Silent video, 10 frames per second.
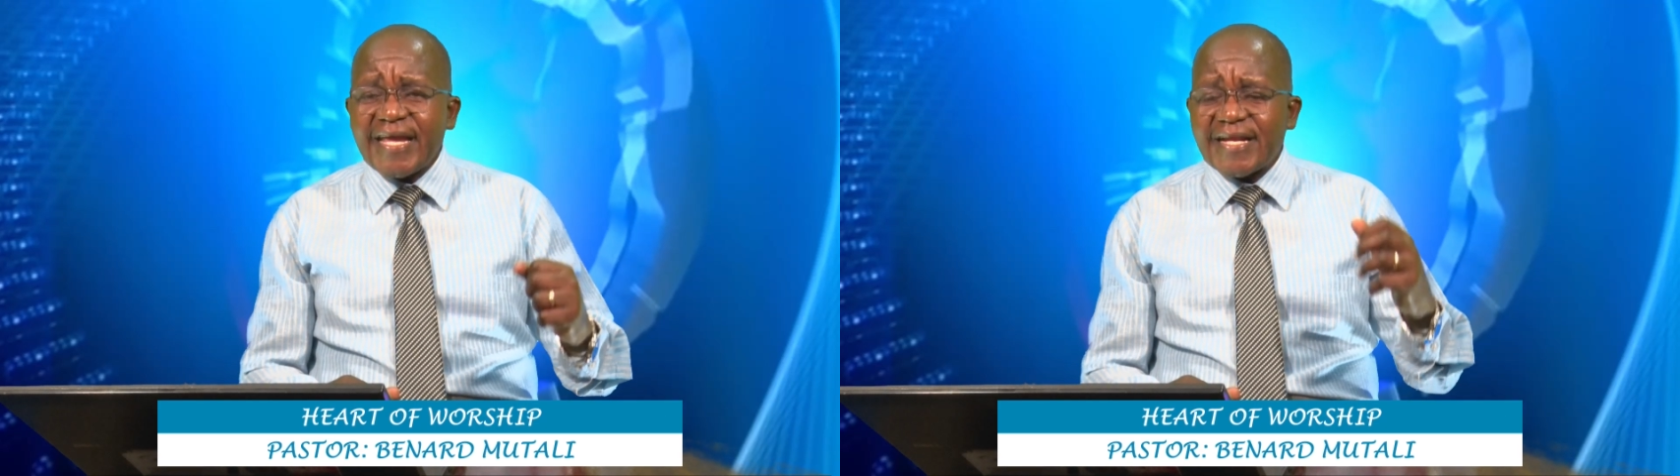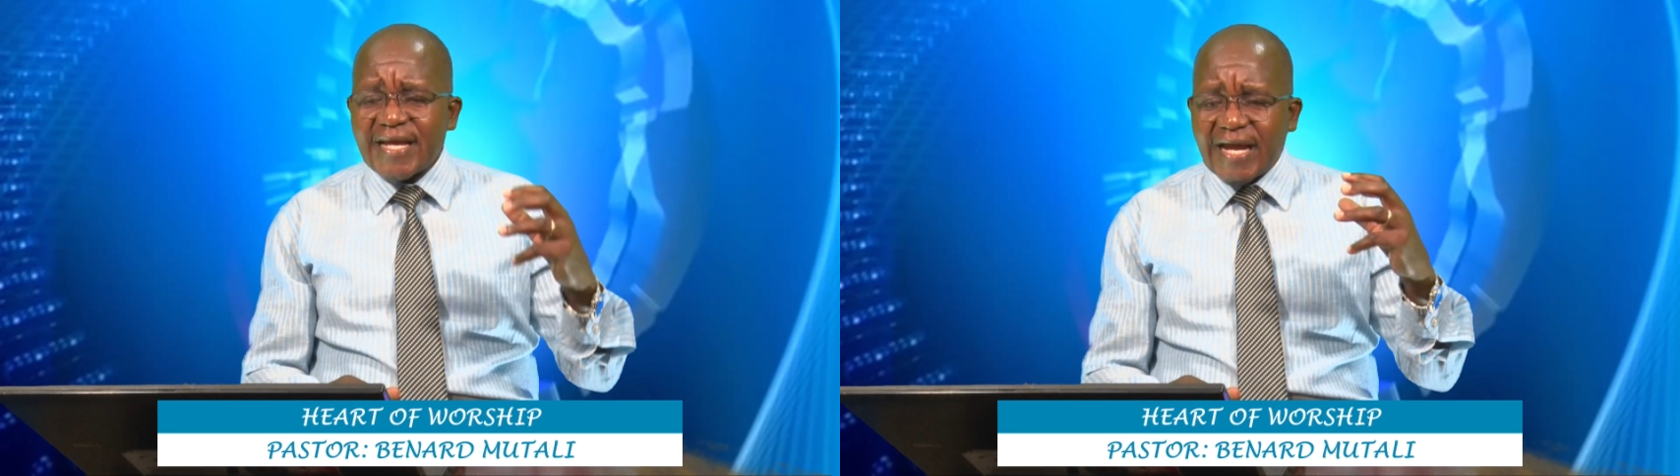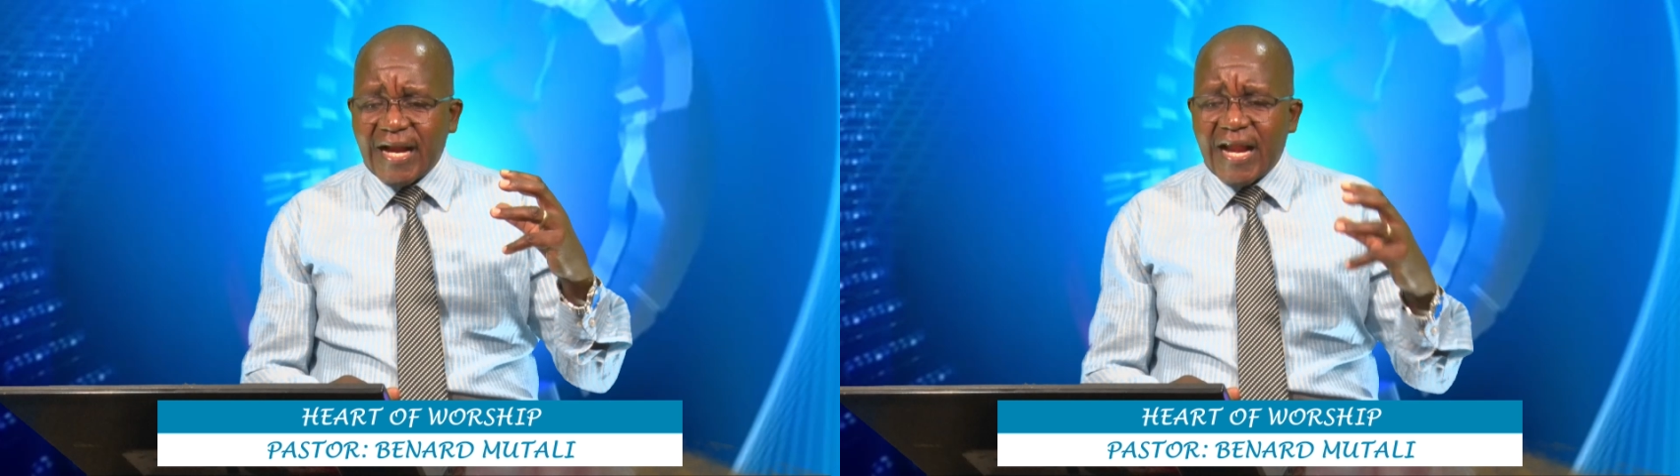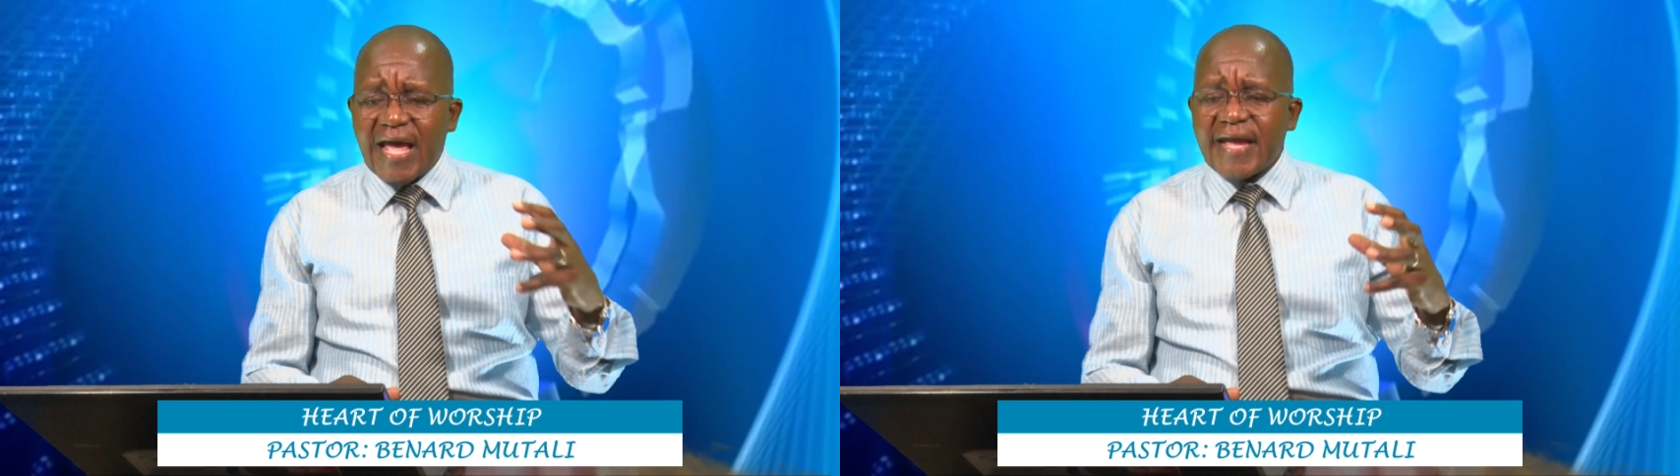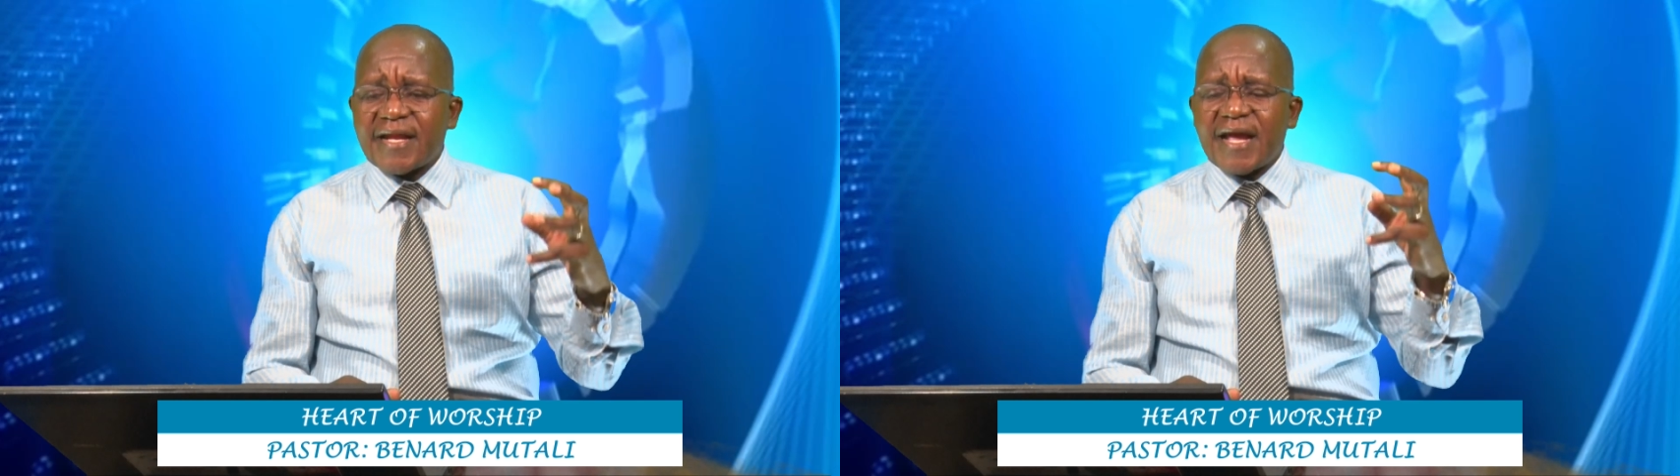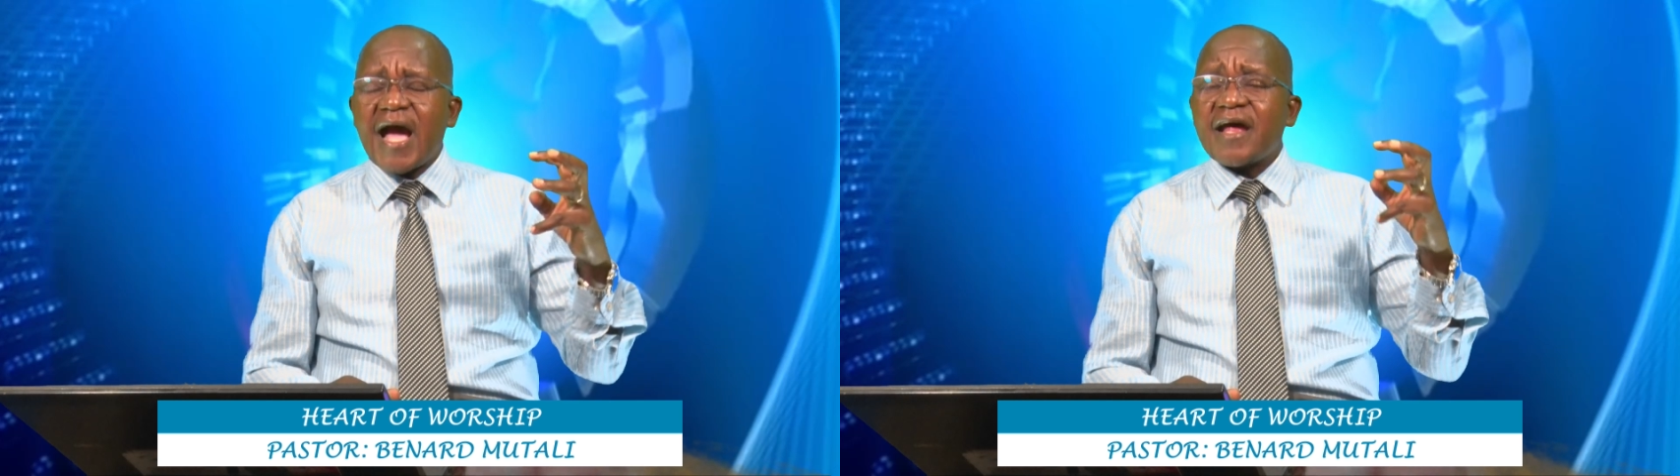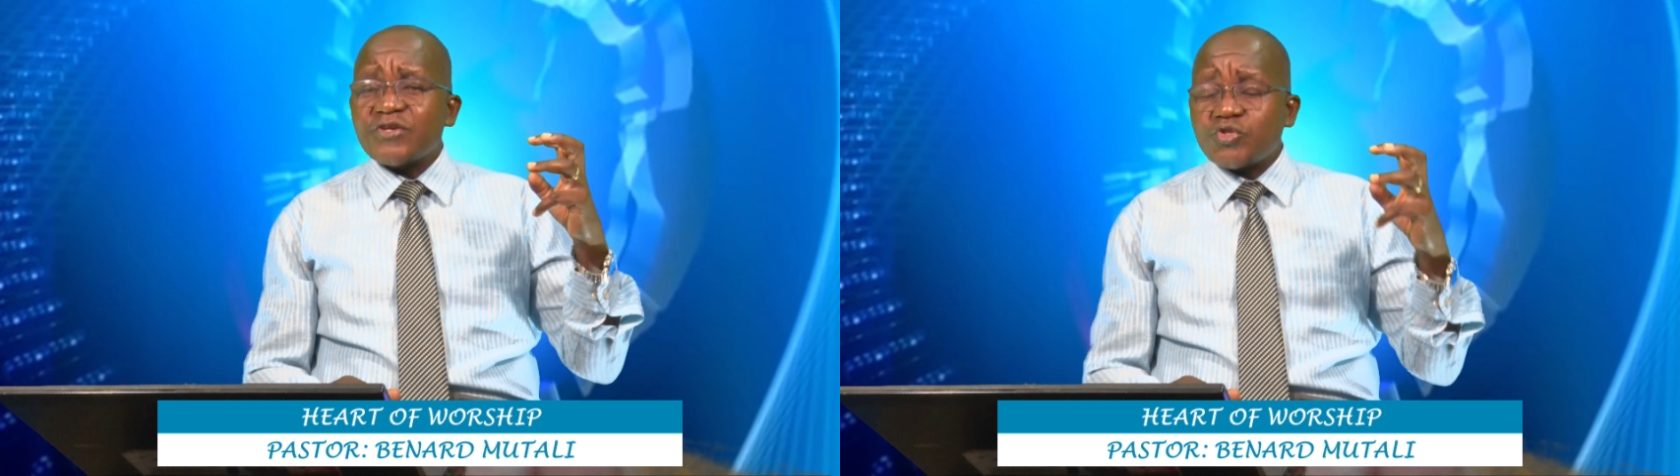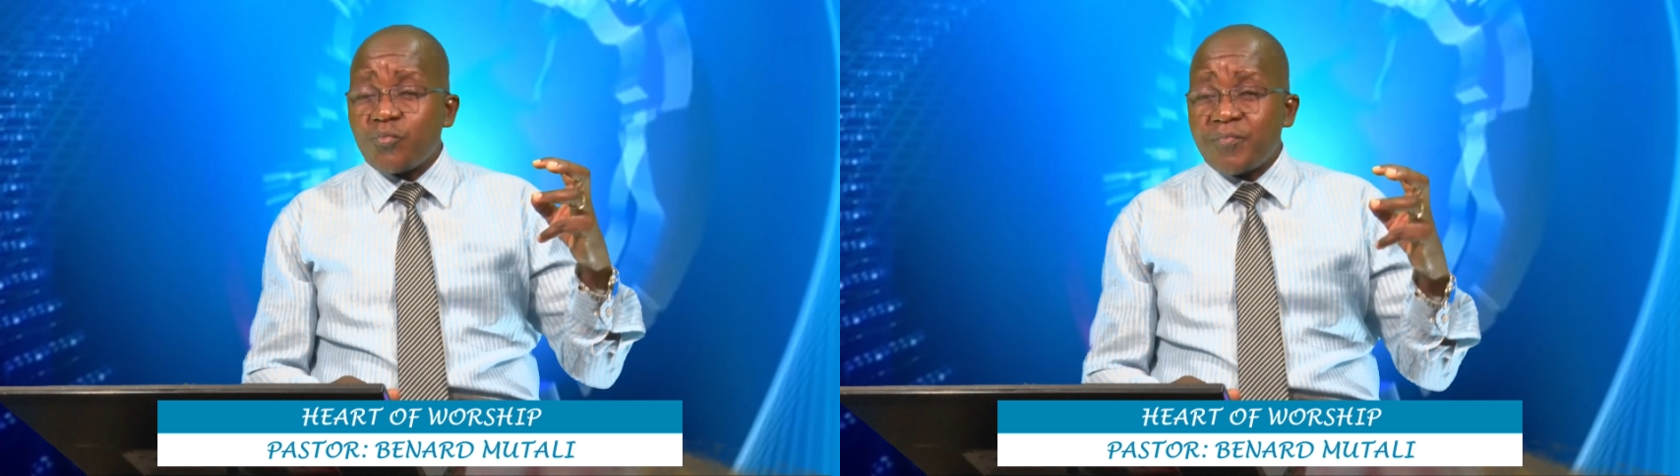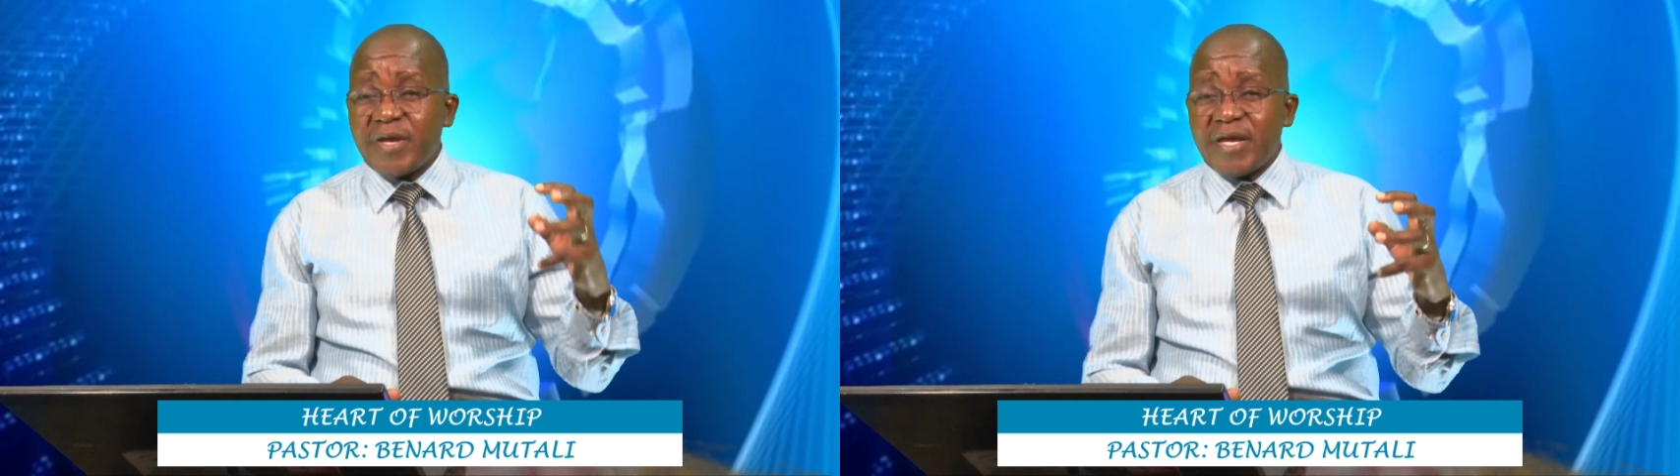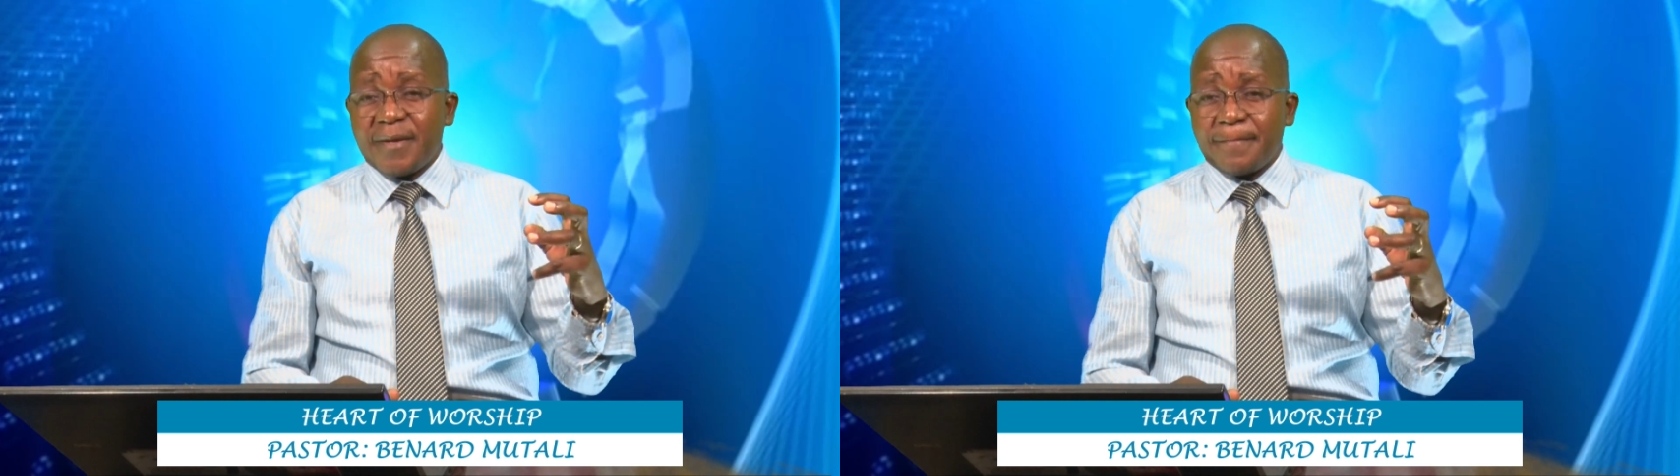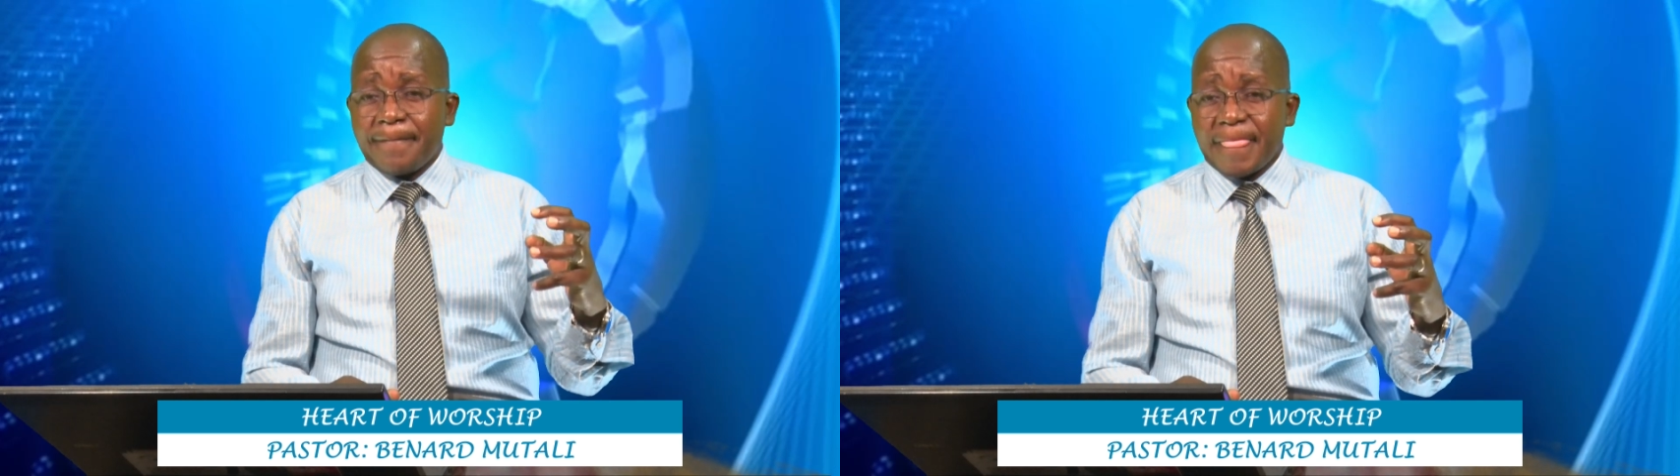inclined unto me.